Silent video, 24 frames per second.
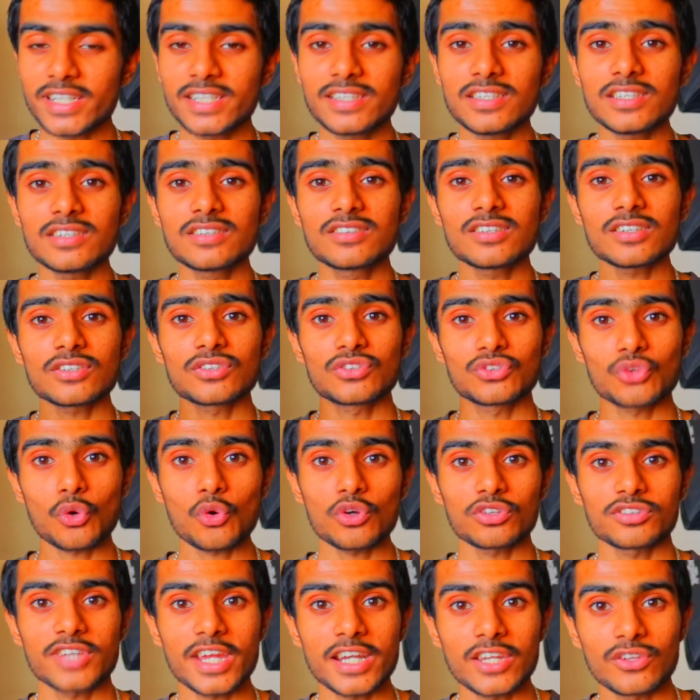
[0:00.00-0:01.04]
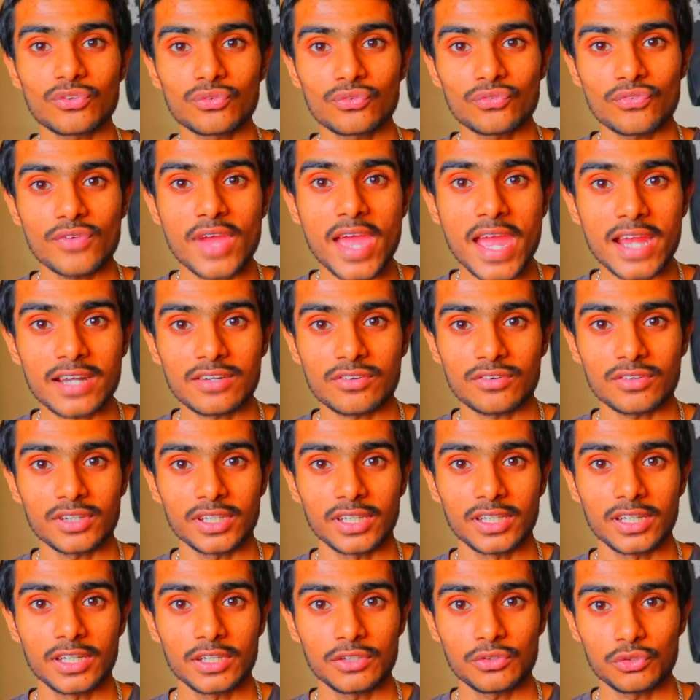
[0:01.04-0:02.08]
It is just so
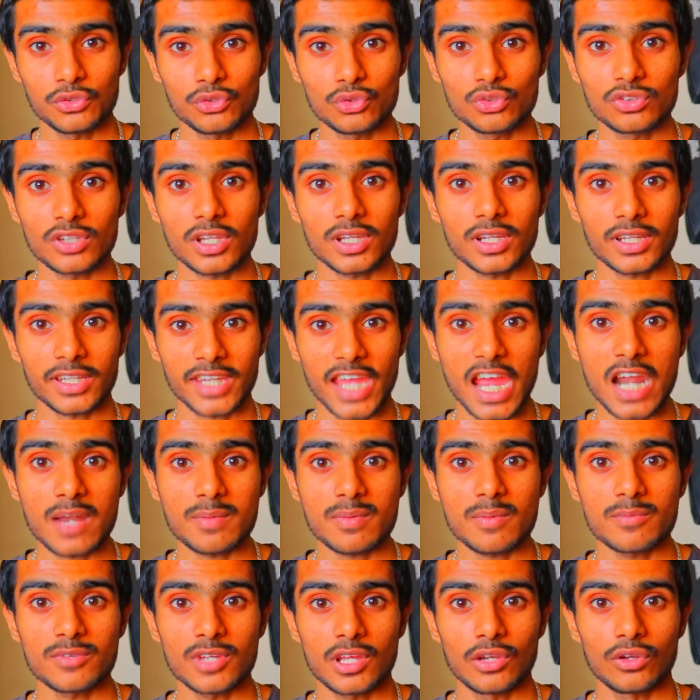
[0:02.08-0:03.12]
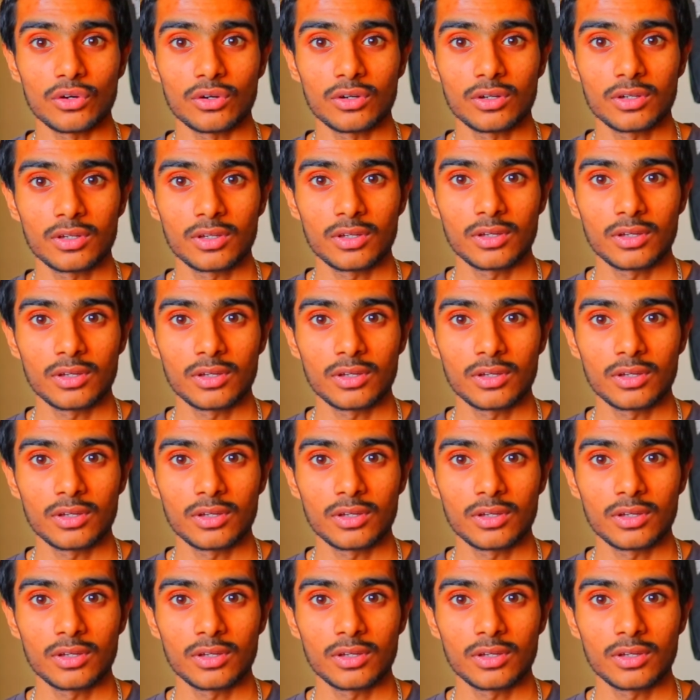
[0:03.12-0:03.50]
satisfactory to use a cadmium yellow,